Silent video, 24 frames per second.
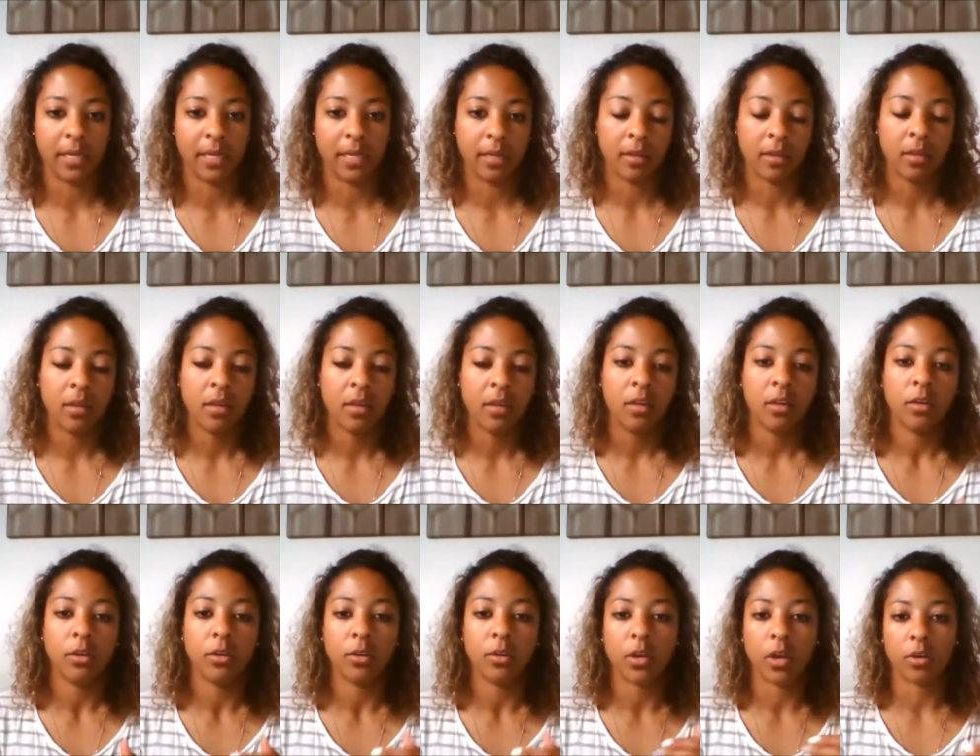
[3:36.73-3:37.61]
who goes
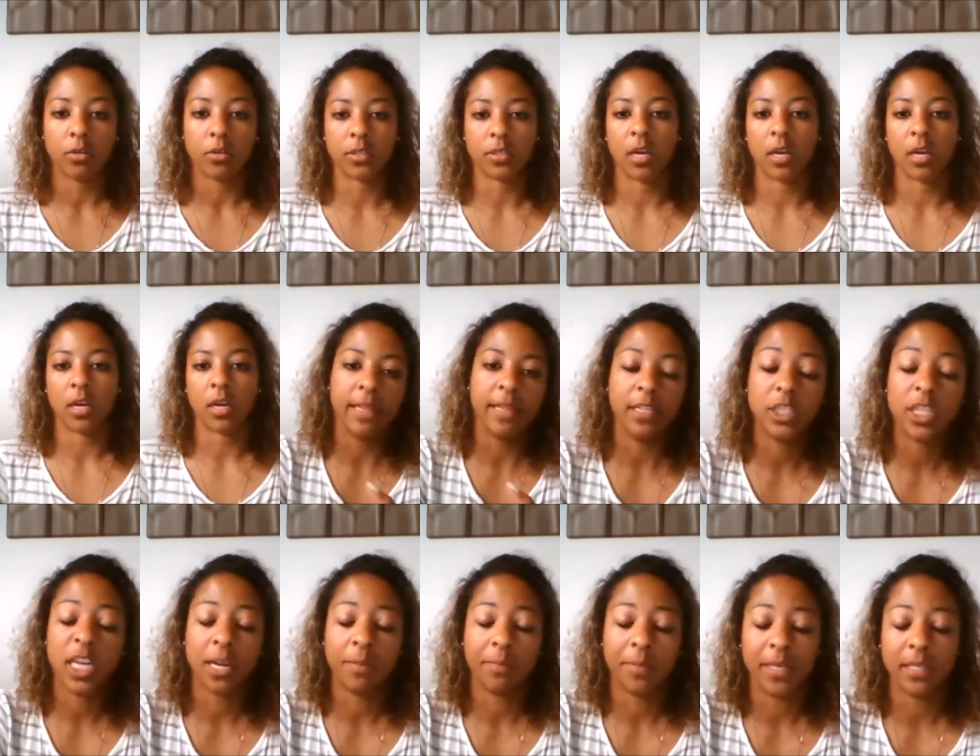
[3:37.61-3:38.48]
on to play in the
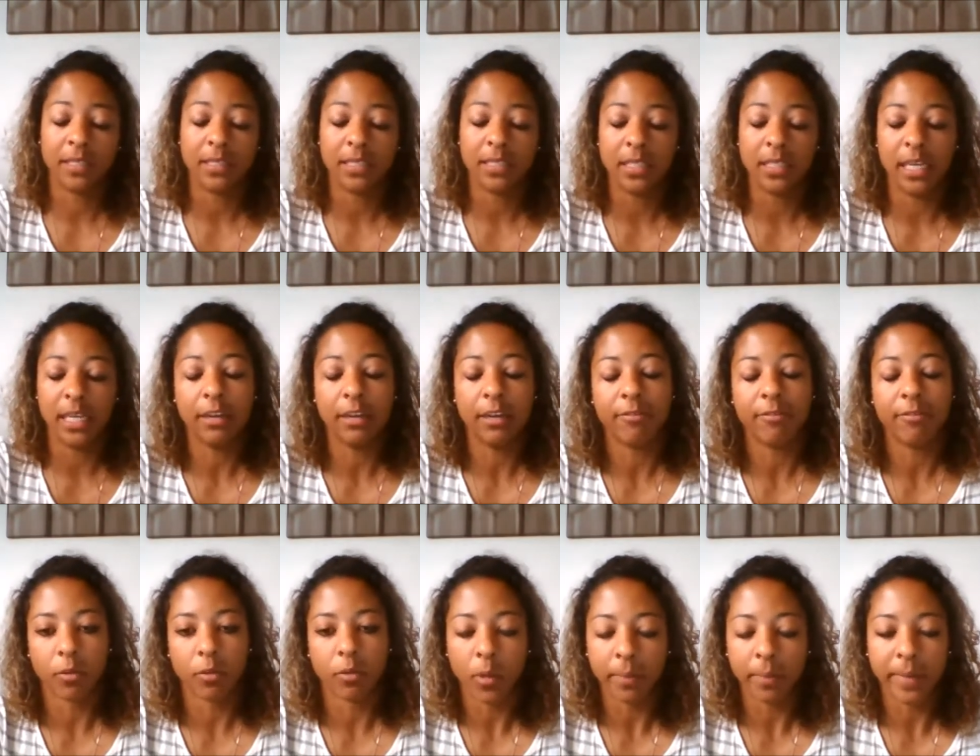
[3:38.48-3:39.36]
Champions League for the
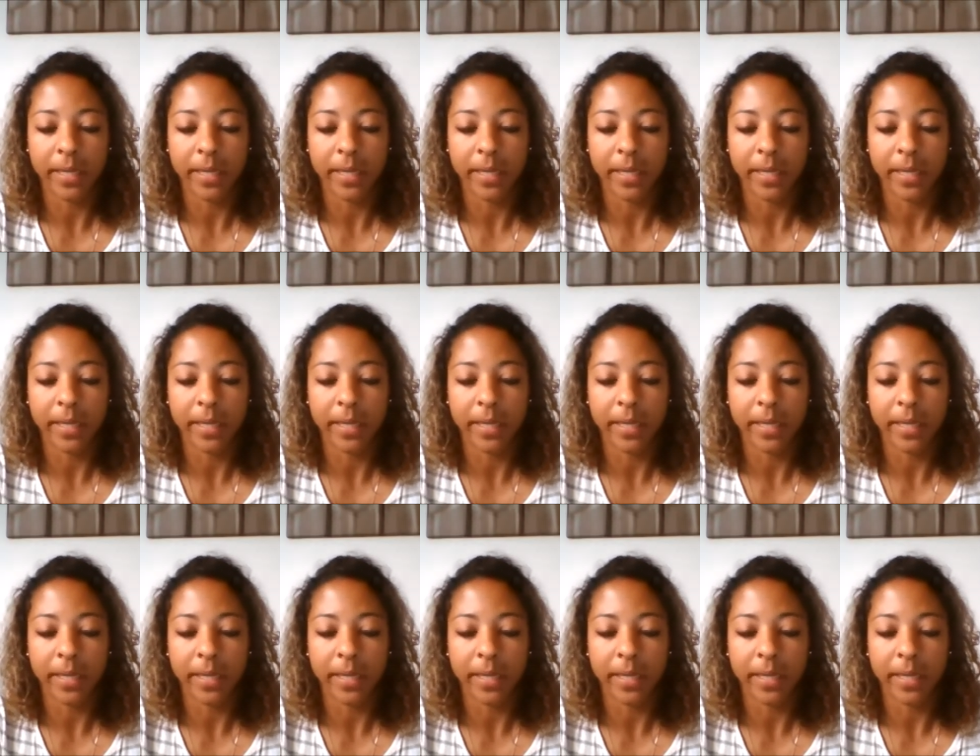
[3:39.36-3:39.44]
women.